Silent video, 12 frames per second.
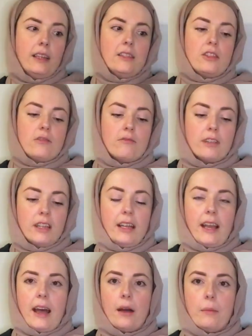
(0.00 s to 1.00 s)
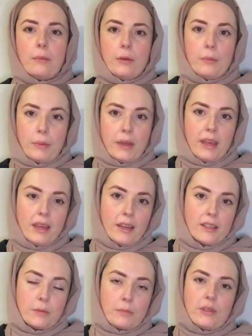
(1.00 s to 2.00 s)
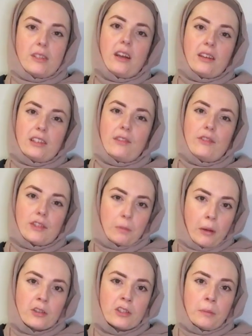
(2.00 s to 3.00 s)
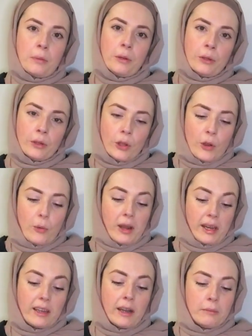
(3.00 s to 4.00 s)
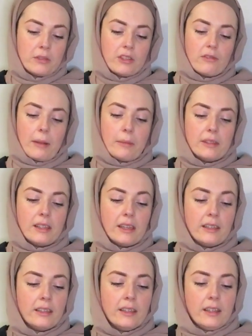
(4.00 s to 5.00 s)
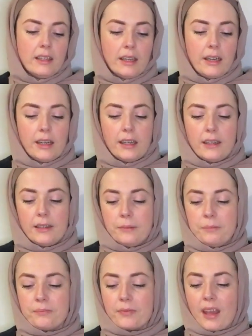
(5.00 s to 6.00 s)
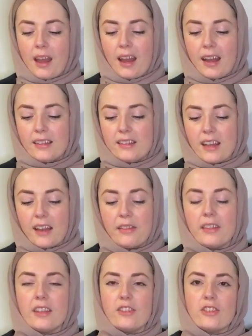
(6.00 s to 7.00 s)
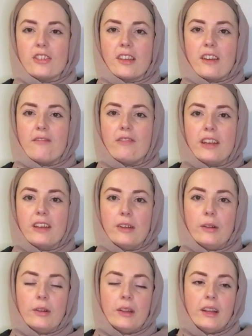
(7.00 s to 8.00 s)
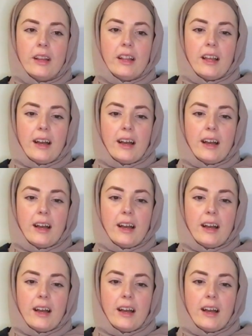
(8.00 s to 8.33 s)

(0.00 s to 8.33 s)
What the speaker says: is to really help you be as productive as possible when it comes to Ramadan. And I think there's just a real